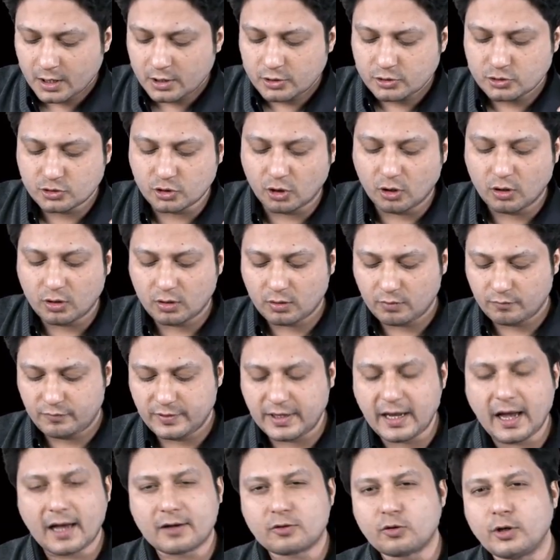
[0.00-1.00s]
So
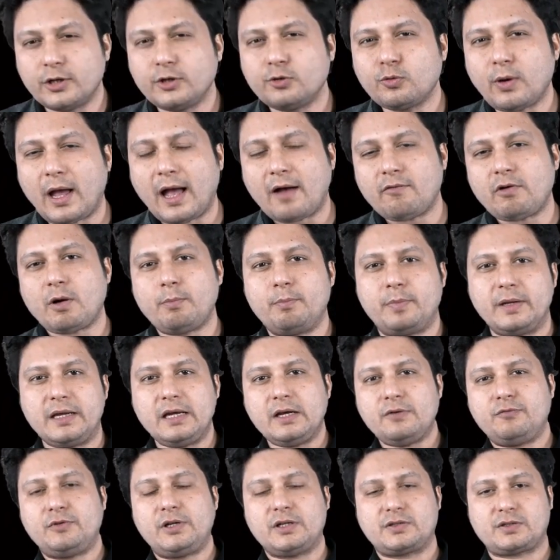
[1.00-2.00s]
we are going to have a
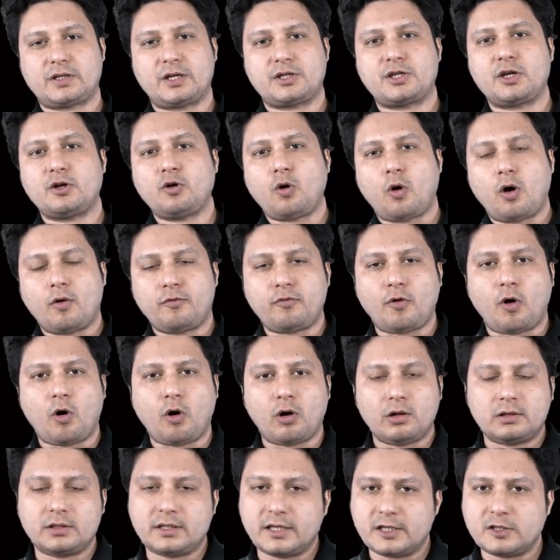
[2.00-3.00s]
brief discussion of
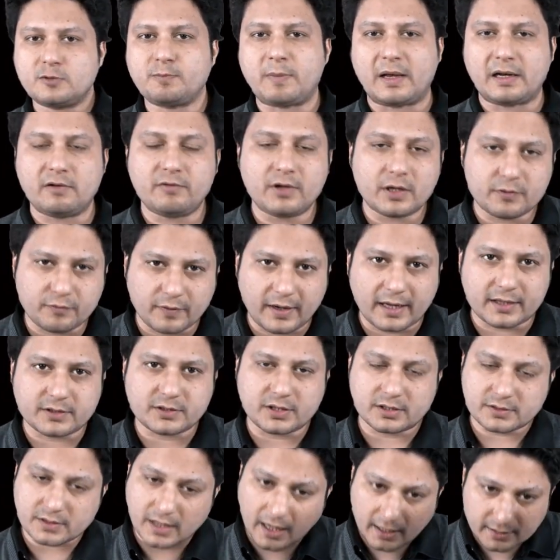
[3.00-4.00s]
all these pelvic
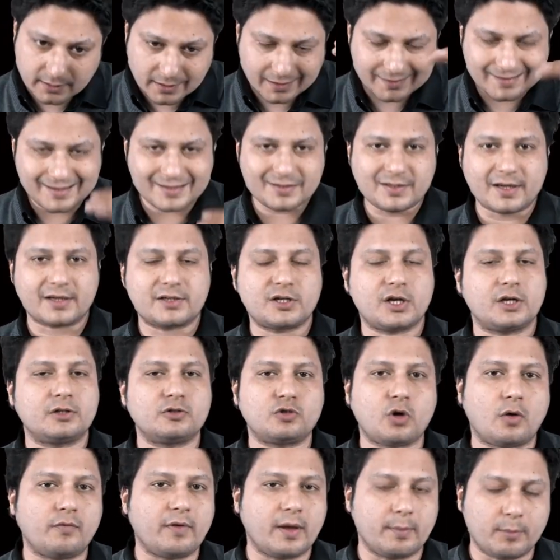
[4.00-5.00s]
fractures under the
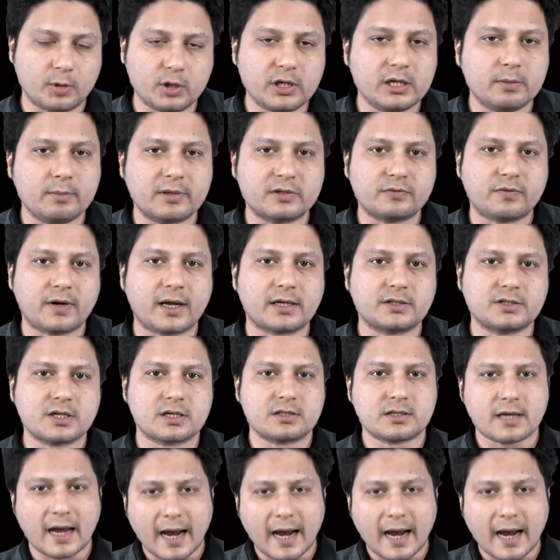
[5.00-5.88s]
sections of eponymous fractures,